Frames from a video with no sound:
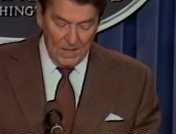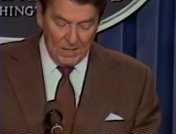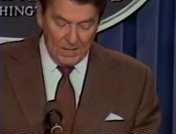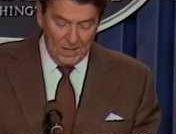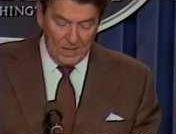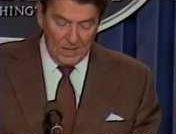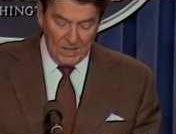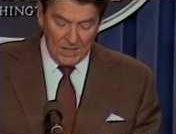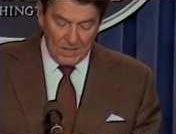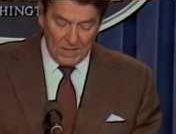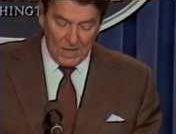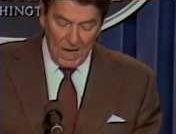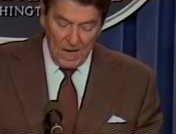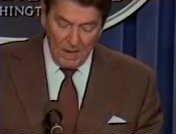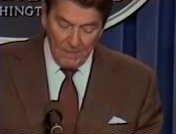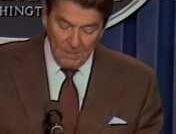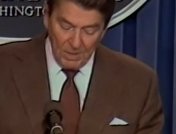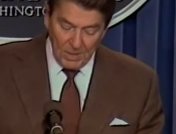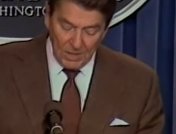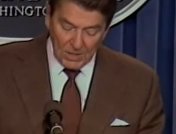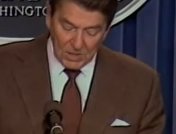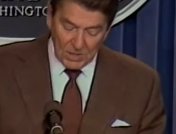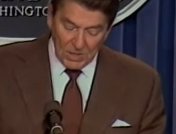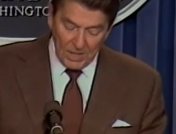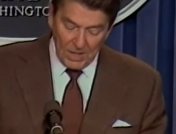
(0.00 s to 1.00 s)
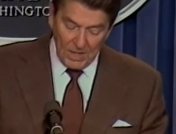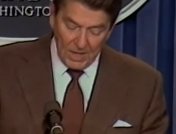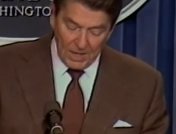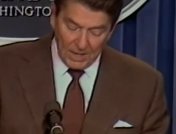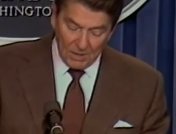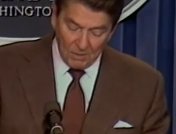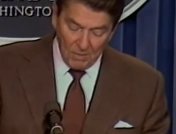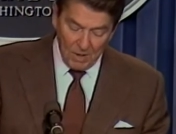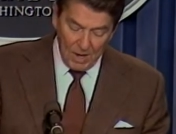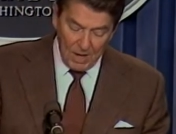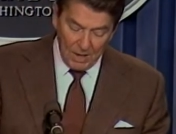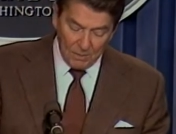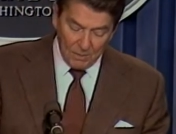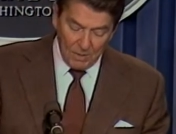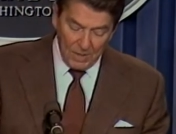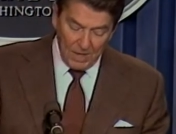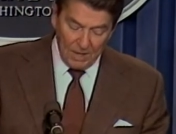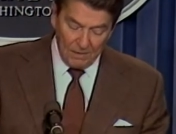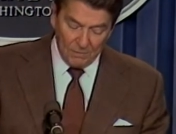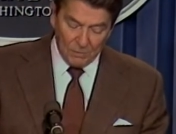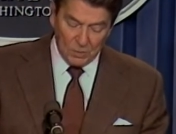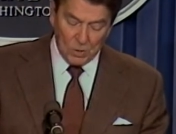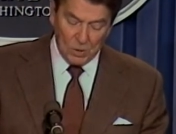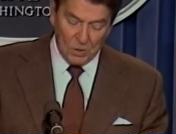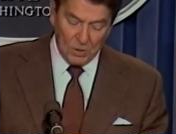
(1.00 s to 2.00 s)
the communists in Nicaragua
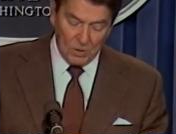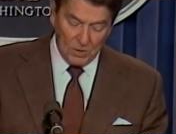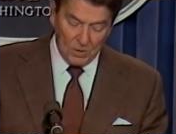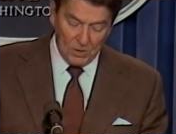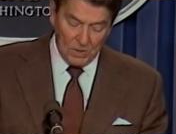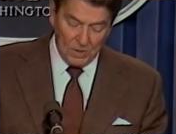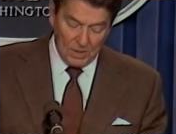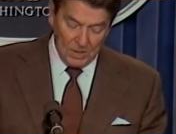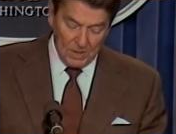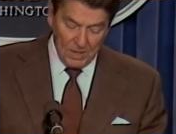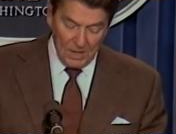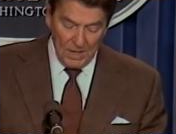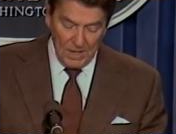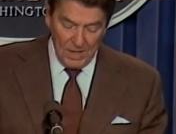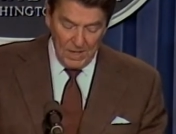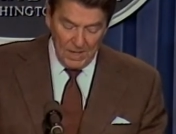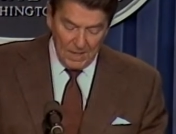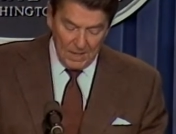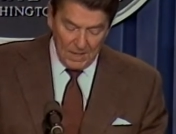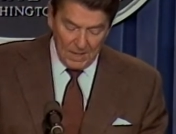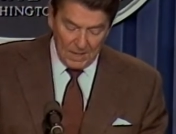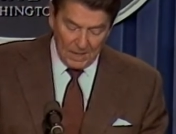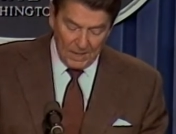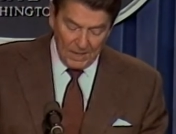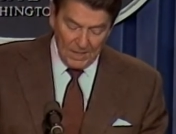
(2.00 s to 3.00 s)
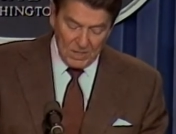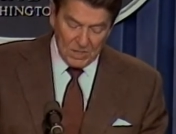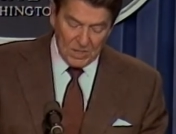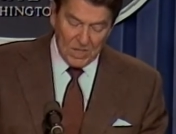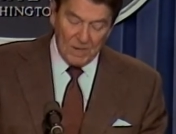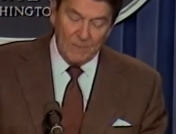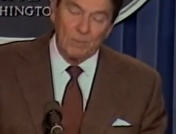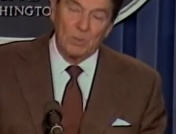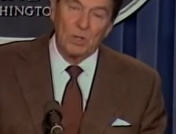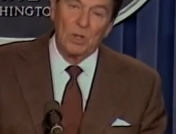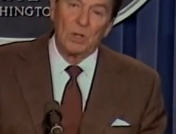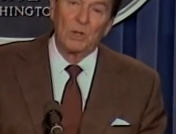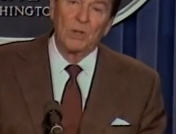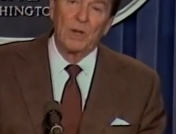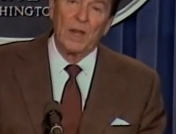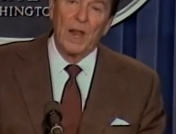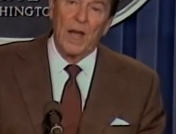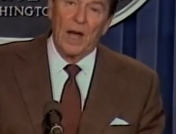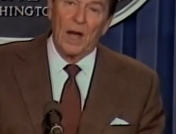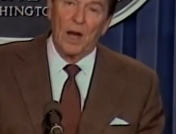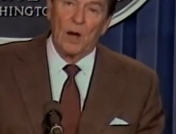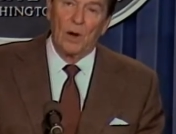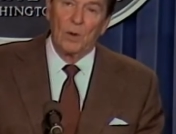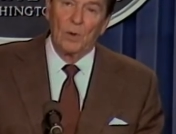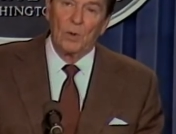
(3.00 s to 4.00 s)
have turned, at least up till
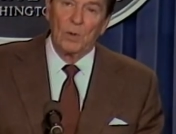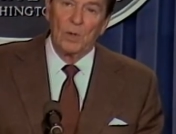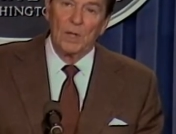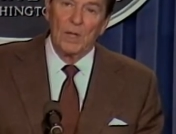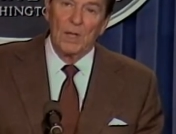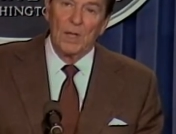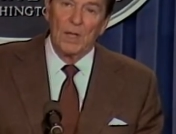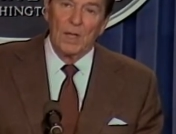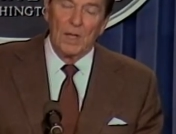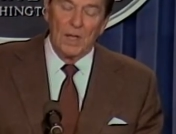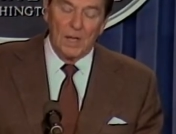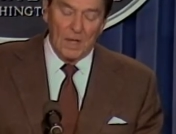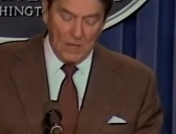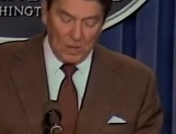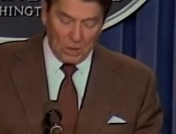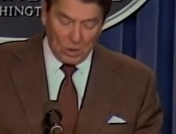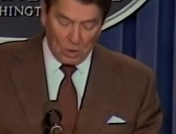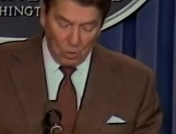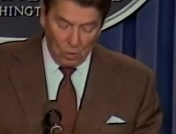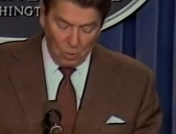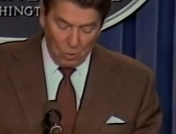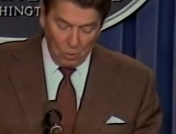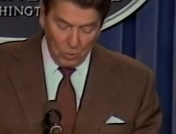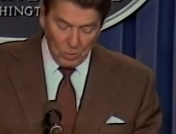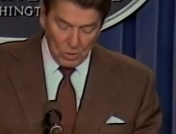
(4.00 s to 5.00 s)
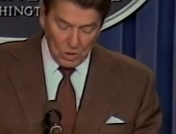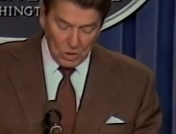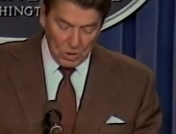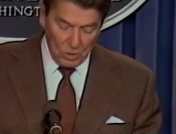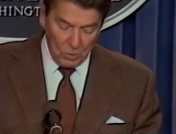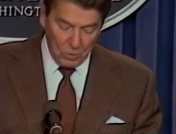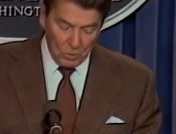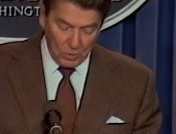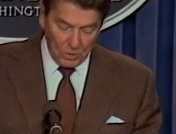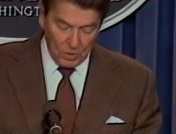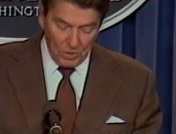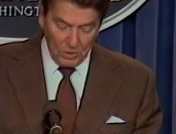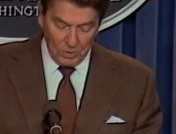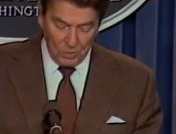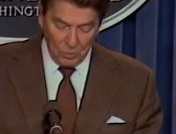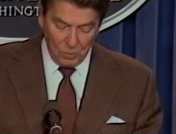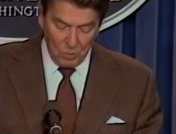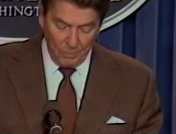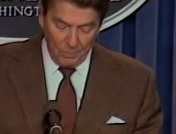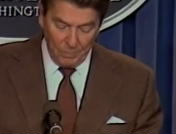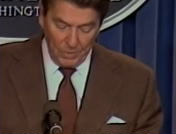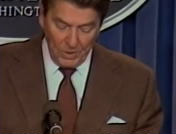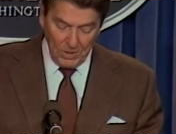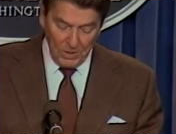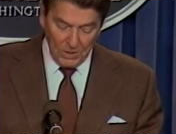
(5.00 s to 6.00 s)
now, a cold shoulder to
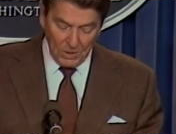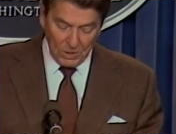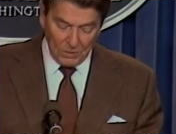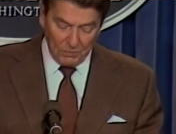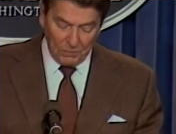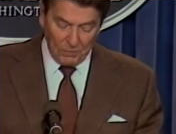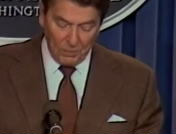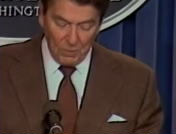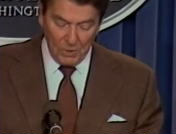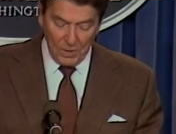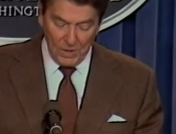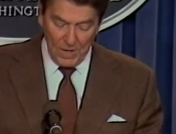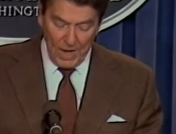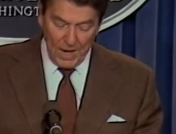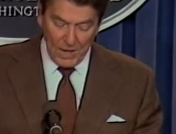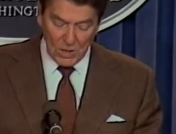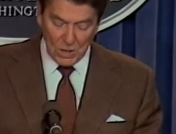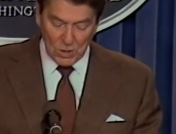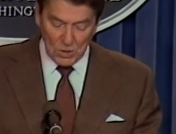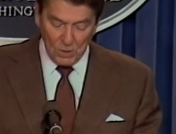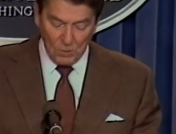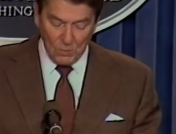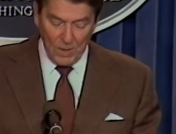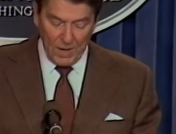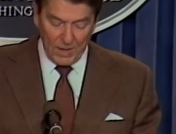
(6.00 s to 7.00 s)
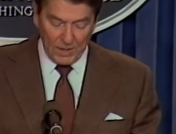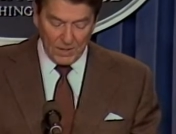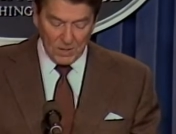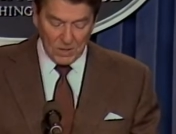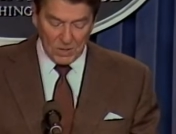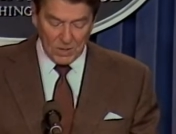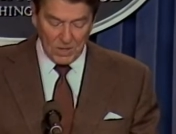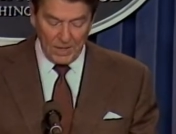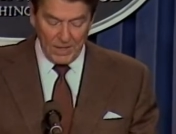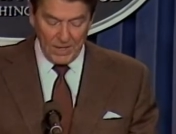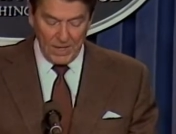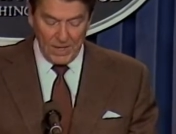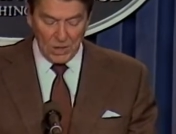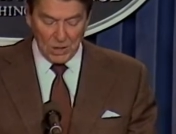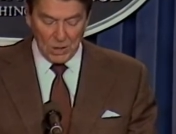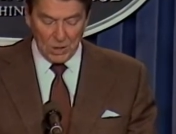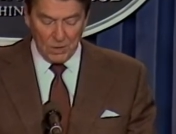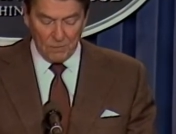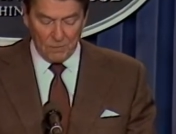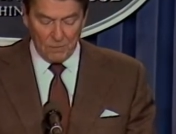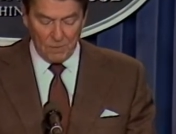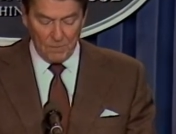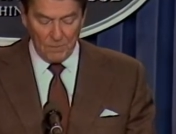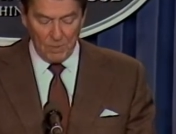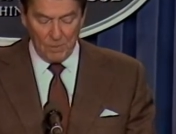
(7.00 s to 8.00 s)
appeals for national
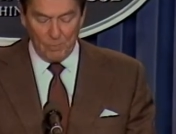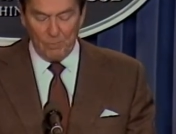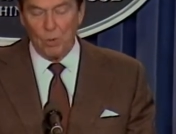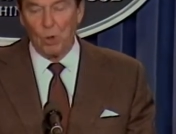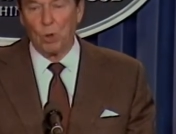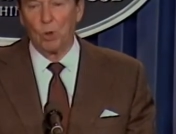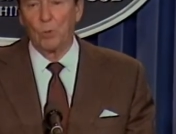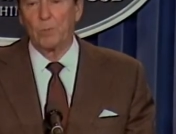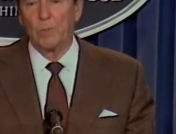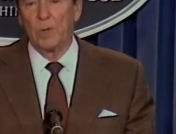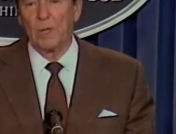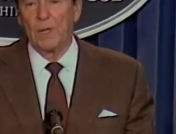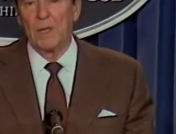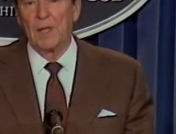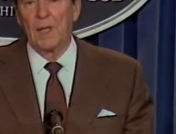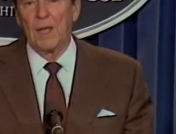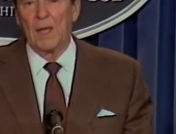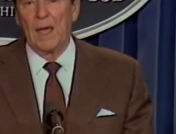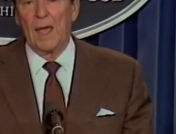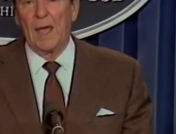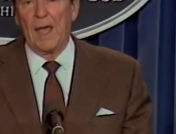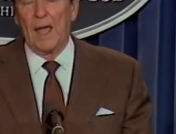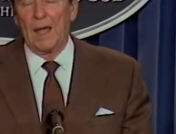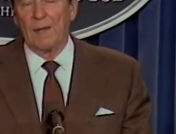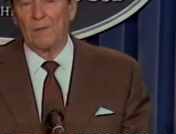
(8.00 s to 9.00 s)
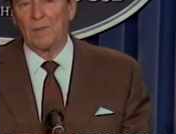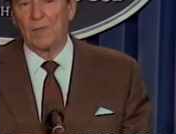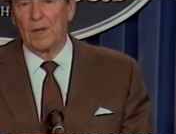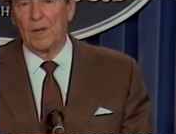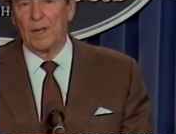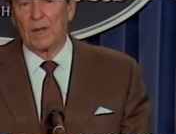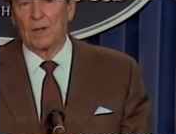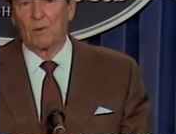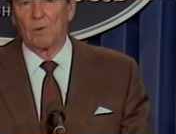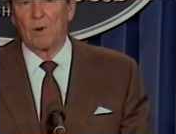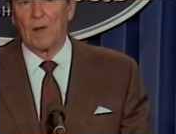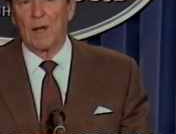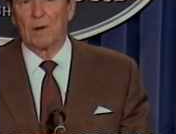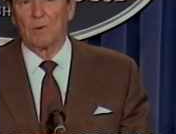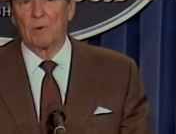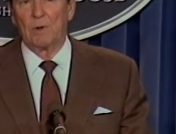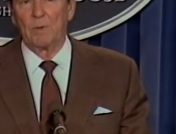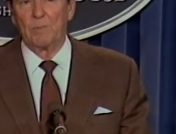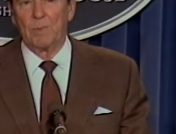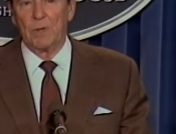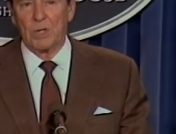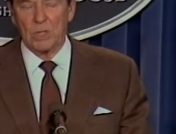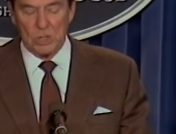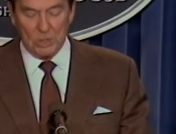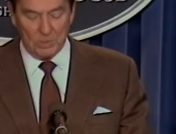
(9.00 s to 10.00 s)
reconciliation from the Pope and the
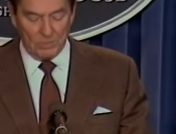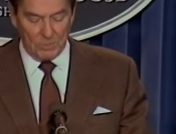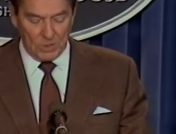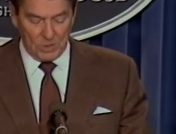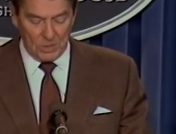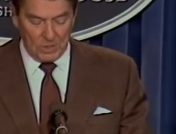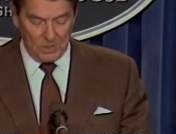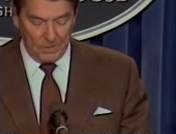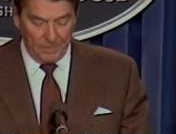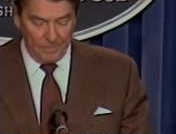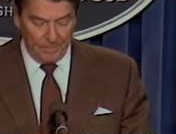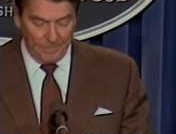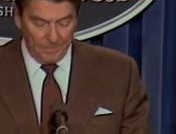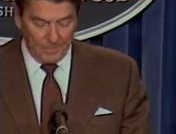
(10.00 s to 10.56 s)
Nicaraguan bishops.